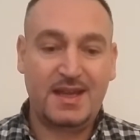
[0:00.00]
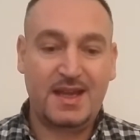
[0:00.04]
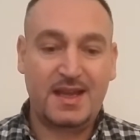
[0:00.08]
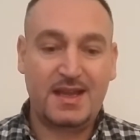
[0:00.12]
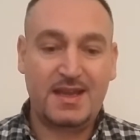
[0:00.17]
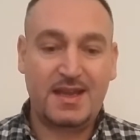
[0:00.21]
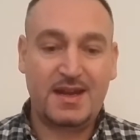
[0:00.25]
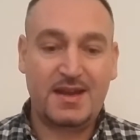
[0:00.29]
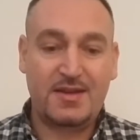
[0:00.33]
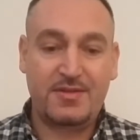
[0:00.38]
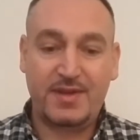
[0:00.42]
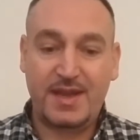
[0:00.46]

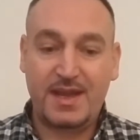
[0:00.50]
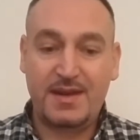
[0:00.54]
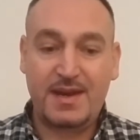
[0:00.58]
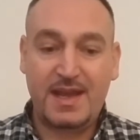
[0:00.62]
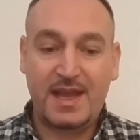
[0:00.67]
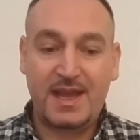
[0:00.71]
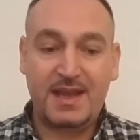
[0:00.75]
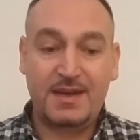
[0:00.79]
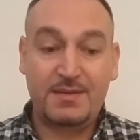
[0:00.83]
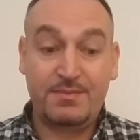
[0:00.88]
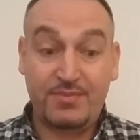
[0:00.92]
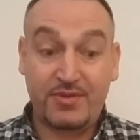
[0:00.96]

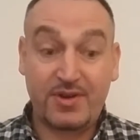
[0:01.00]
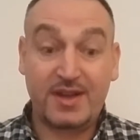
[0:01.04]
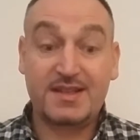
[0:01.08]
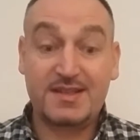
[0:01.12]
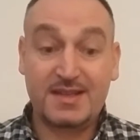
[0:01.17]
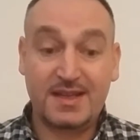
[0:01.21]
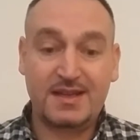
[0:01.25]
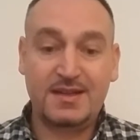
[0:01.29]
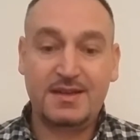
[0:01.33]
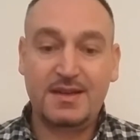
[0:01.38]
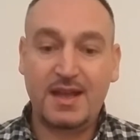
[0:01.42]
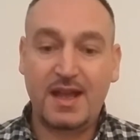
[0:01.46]
in
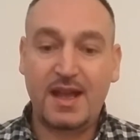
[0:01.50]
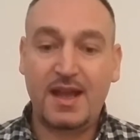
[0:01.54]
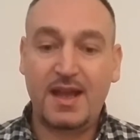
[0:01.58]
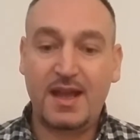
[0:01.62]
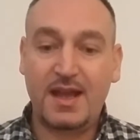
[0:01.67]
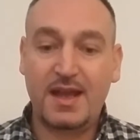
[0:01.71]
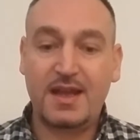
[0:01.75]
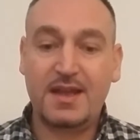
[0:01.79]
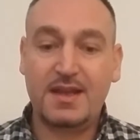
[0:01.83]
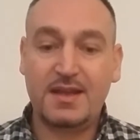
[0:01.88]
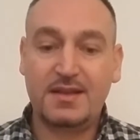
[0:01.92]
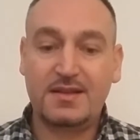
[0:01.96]
Britain.
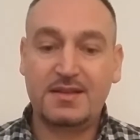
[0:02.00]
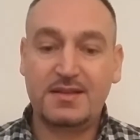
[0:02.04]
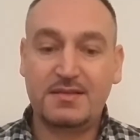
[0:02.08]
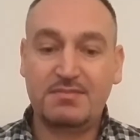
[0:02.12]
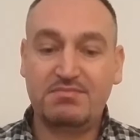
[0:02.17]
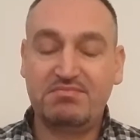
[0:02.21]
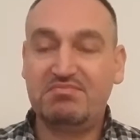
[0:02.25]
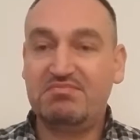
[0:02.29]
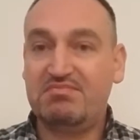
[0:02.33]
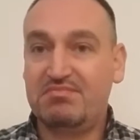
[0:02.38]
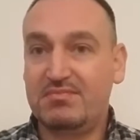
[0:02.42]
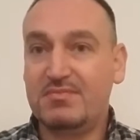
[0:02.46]

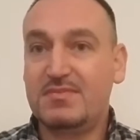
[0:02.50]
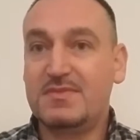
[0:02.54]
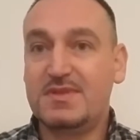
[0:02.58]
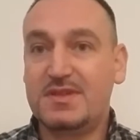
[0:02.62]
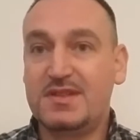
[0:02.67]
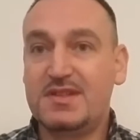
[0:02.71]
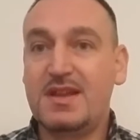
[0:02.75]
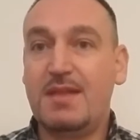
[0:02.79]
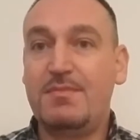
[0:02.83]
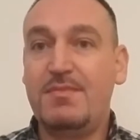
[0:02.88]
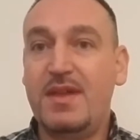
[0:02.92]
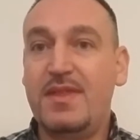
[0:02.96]

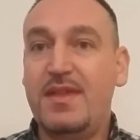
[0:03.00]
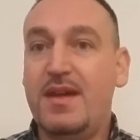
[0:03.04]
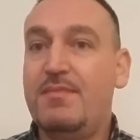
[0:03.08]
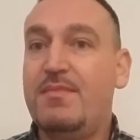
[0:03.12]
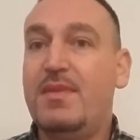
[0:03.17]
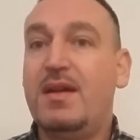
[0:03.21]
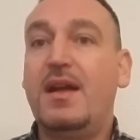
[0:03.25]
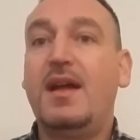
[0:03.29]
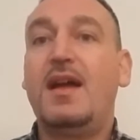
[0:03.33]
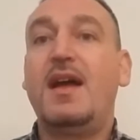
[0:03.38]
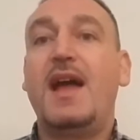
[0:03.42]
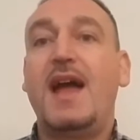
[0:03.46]
Some of them
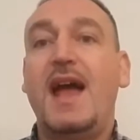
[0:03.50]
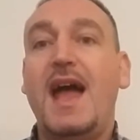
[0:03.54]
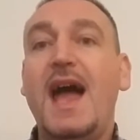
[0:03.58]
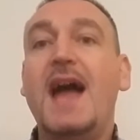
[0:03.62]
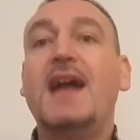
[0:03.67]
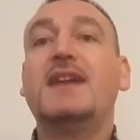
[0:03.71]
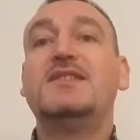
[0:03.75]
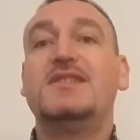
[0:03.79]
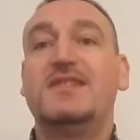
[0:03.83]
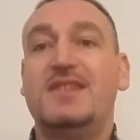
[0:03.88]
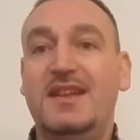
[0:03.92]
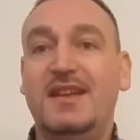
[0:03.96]
are
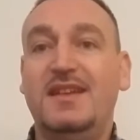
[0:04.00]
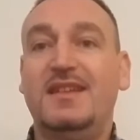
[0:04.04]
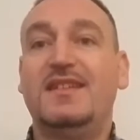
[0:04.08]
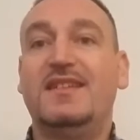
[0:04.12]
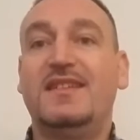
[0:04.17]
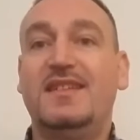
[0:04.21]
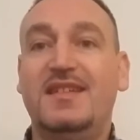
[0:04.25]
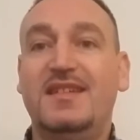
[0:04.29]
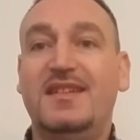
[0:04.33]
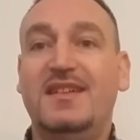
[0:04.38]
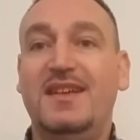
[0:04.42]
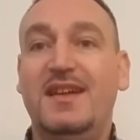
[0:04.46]

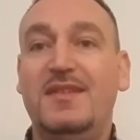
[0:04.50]
excellent.